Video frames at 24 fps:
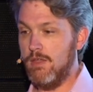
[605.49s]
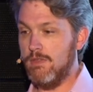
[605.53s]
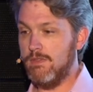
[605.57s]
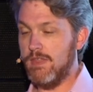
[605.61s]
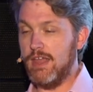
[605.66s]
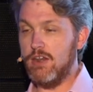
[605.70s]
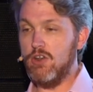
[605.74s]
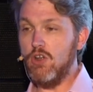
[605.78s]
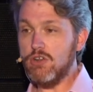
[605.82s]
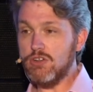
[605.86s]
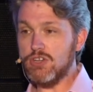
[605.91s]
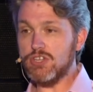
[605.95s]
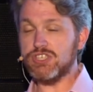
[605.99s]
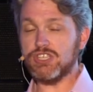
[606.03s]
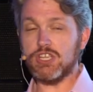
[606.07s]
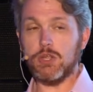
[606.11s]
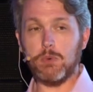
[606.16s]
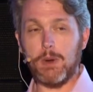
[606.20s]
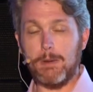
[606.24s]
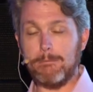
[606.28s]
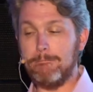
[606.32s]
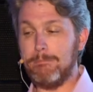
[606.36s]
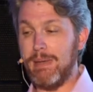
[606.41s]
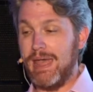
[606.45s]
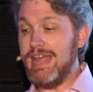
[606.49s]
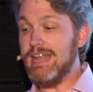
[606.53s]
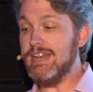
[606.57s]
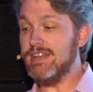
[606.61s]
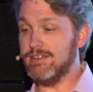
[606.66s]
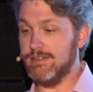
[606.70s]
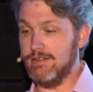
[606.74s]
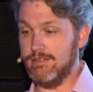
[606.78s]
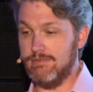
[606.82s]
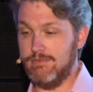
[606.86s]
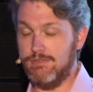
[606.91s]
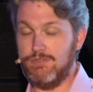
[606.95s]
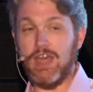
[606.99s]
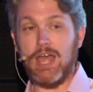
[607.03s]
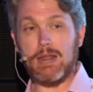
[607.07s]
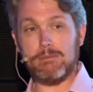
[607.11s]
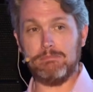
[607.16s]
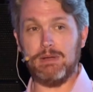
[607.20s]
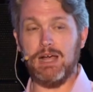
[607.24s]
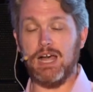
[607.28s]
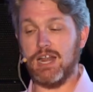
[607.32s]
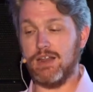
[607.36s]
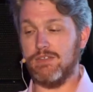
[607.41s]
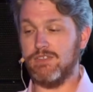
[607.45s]
They're not just going to abandon that
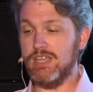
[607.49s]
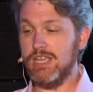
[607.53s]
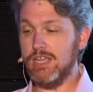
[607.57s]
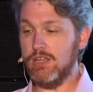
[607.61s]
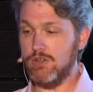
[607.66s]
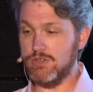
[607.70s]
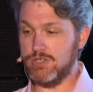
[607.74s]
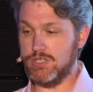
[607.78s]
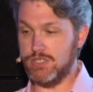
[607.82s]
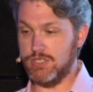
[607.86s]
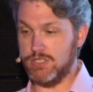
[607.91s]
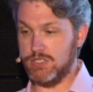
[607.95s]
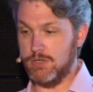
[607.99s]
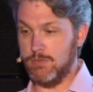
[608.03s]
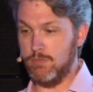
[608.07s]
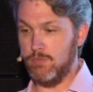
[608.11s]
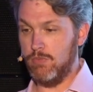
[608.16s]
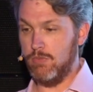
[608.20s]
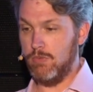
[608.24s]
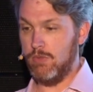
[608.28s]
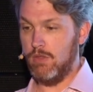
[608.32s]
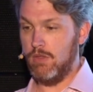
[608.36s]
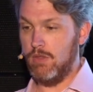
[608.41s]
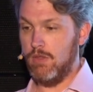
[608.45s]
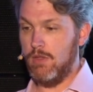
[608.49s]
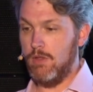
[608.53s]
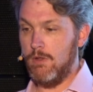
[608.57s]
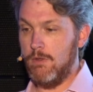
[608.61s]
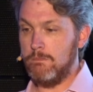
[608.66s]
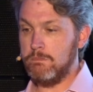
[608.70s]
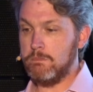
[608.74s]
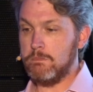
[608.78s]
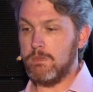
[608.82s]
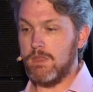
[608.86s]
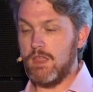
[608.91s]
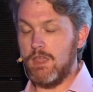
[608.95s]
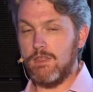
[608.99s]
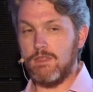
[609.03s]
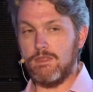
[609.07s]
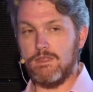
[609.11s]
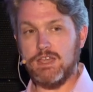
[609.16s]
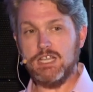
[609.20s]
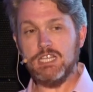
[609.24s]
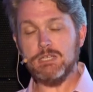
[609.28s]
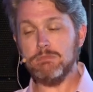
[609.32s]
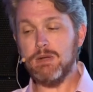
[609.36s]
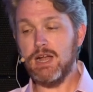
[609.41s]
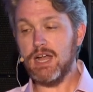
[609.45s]
part of the ecosystem.
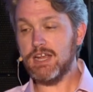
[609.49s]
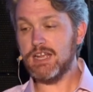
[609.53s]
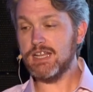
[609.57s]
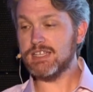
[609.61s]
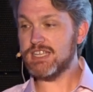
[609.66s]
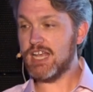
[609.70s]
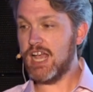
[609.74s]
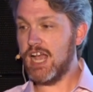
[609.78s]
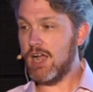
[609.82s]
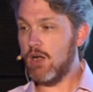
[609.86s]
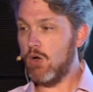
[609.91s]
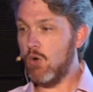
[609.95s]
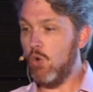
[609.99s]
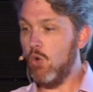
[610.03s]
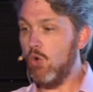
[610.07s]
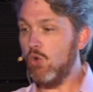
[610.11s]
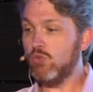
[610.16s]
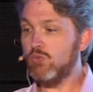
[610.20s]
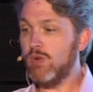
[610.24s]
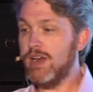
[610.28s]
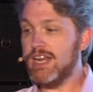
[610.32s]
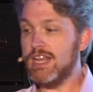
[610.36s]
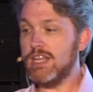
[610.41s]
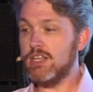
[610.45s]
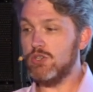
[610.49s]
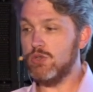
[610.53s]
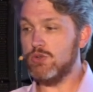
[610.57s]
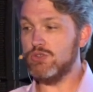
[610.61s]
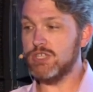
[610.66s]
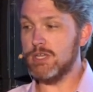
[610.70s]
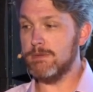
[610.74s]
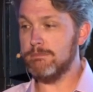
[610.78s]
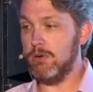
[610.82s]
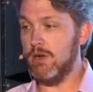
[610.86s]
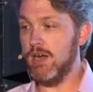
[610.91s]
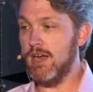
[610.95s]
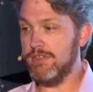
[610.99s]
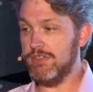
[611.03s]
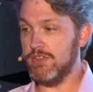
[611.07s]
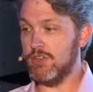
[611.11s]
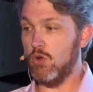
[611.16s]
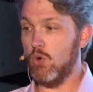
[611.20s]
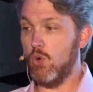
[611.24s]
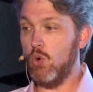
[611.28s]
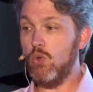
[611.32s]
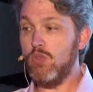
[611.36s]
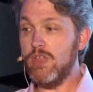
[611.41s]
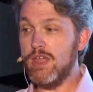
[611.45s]
These markets are already using Python.
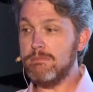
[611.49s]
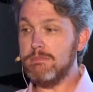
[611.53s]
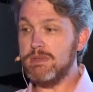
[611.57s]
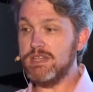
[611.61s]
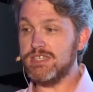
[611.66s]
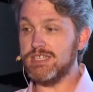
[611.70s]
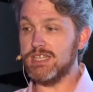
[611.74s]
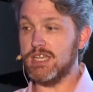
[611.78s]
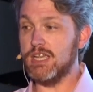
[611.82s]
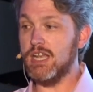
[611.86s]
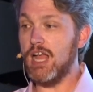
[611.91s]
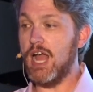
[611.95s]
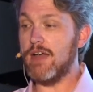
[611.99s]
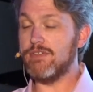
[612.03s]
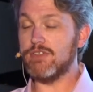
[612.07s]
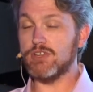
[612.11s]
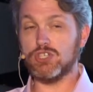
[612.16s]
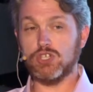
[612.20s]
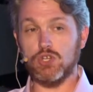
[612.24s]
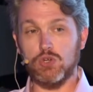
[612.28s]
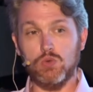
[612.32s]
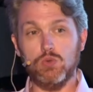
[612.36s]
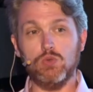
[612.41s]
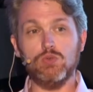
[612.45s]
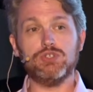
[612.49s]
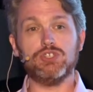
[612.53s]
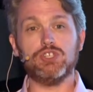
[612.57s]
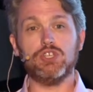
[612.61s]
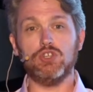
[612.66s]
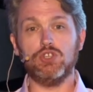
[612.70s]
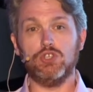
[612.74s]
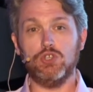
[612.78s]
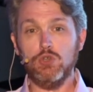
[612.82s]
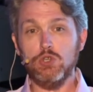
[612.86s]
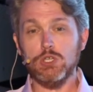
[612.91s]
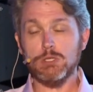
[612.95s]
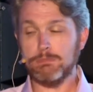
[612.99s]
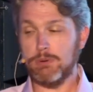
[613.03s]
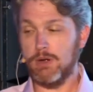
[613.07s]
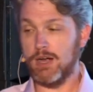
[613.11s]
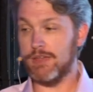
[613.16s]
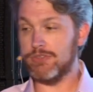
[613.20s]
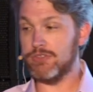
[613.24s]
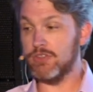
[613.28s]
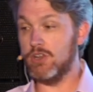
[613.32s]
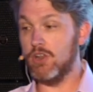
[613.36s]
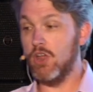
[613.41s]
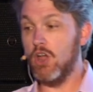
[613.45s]
All they're missing are the tools to use
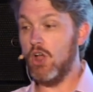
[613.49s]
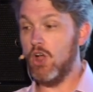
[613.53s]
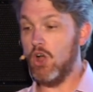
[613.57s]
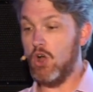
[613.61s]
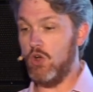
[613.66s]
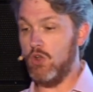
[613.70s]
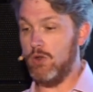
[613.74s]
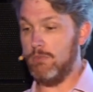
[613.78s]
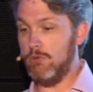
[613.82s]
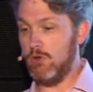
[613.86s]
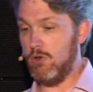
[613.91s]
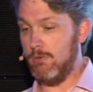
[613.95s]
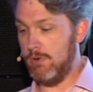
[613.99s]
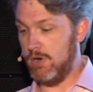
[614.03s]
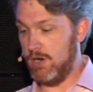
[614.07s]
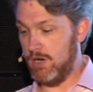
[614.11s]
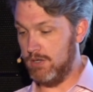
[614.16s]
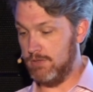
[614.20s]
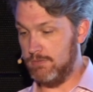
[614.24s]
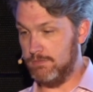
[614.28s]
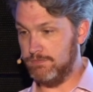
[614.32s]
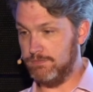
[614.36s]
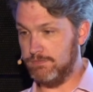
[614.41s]
Python on mobile.